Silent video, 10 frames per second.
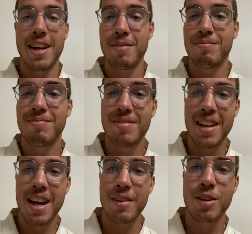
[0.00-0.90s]
today.
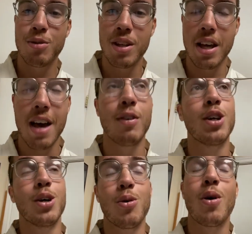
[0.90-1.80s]
Have a
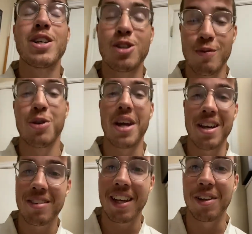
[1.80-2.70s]
good rest of your
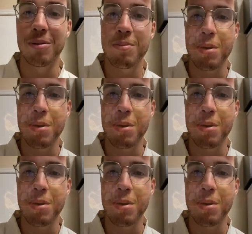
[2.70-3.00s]
day, Kaelyn.